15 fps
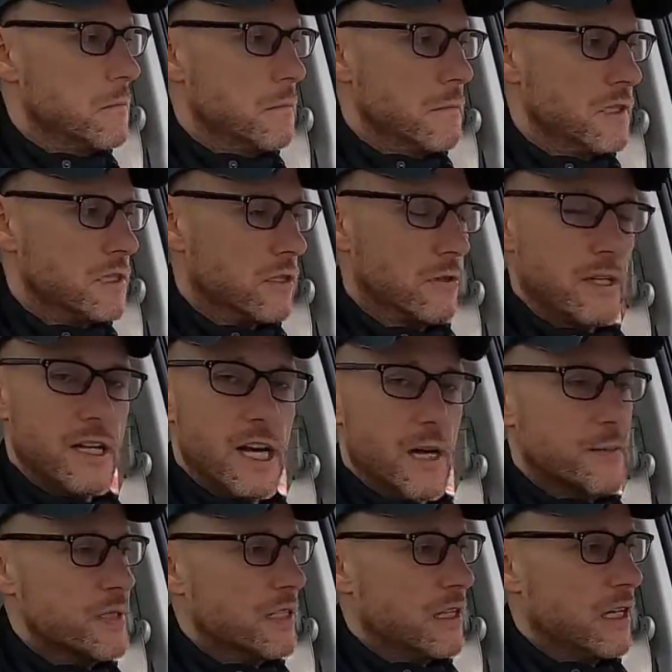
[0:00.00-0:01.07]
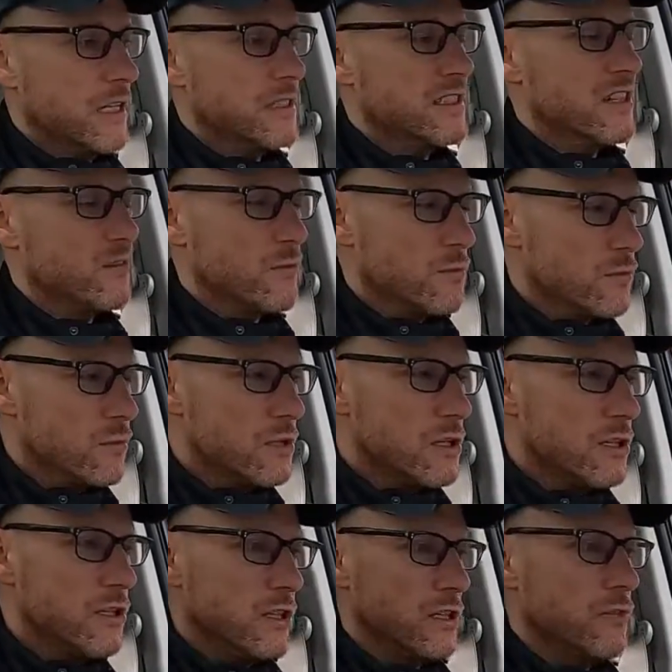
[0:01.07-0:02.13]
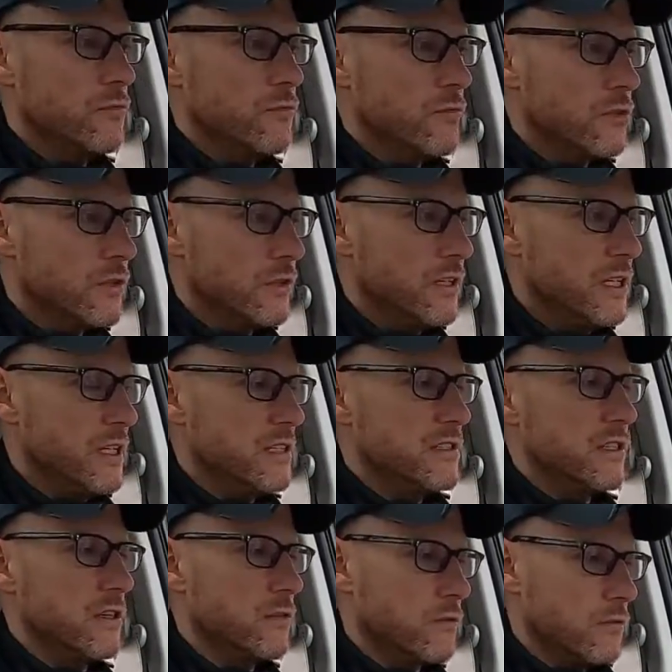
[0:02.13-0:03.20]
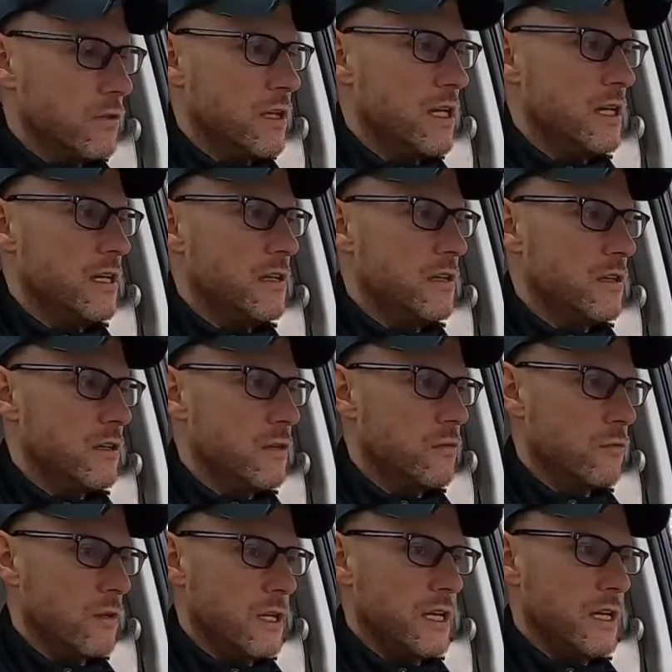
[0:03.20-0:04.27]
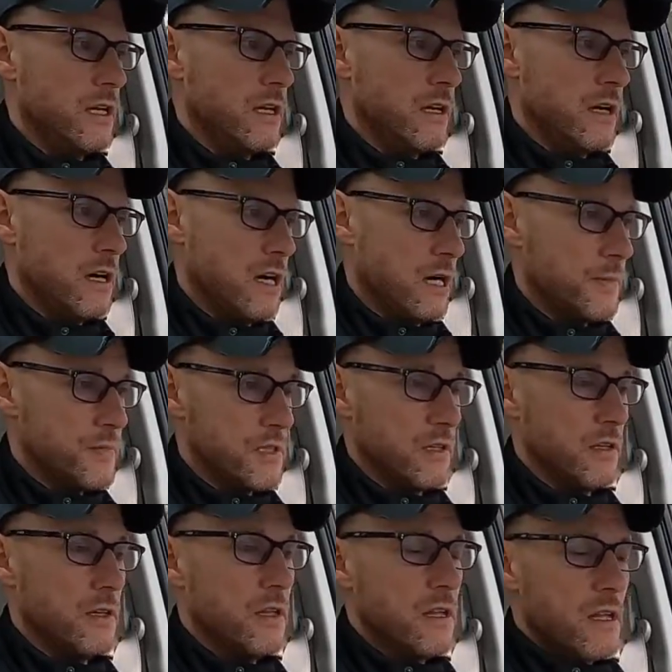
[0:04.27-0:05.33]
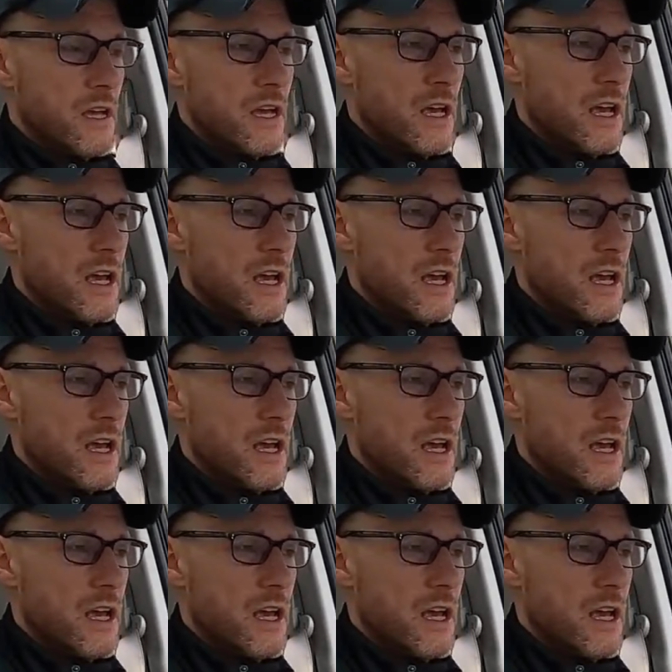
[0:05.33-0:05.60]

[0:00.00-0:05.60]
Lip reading: it's a great option, guys. It really, really is a great great option.